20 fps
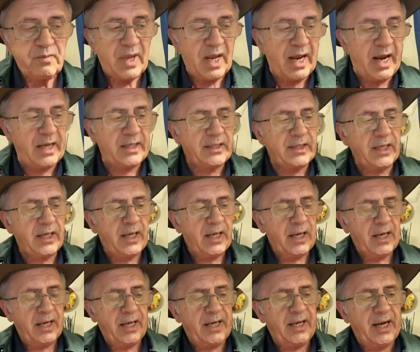And uh,
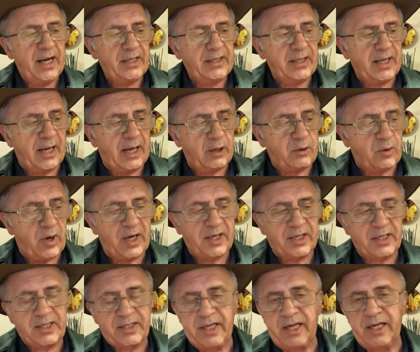he had quite
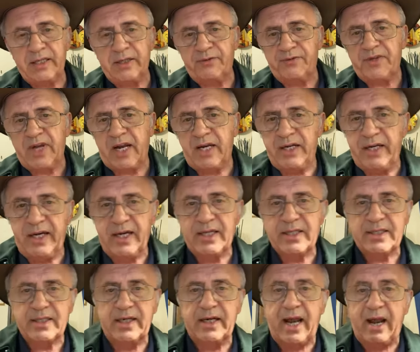a stint of 10
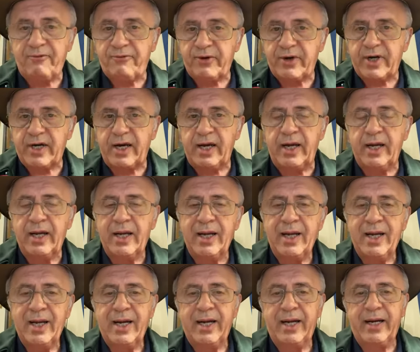years in Africa,
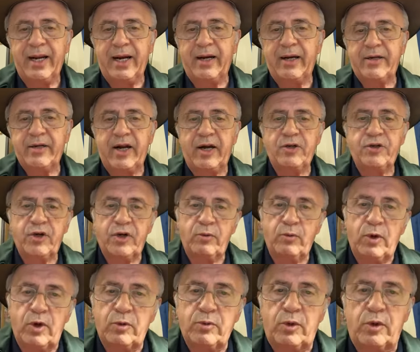in Eritrea
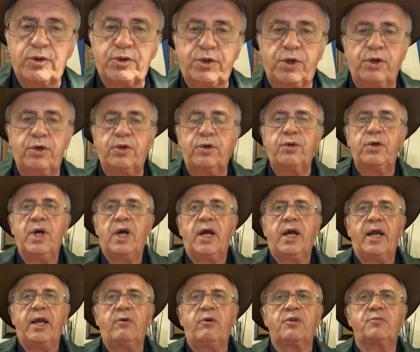during World War II.
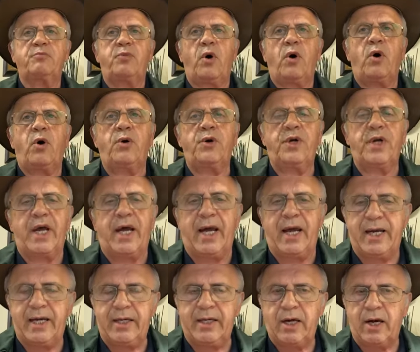He was born
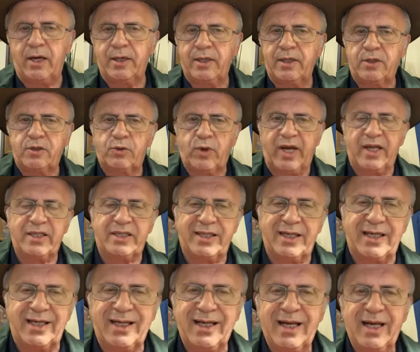in
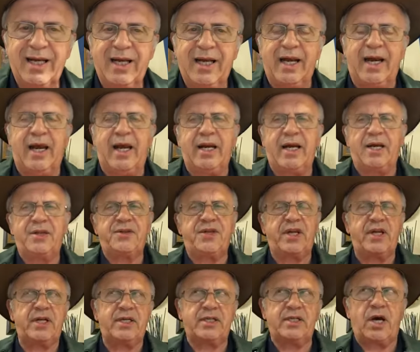1920 and I
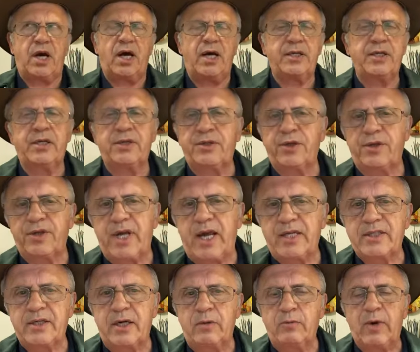think died in
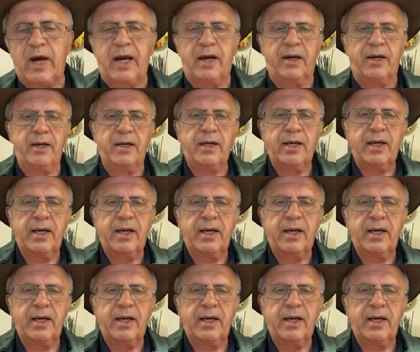2001.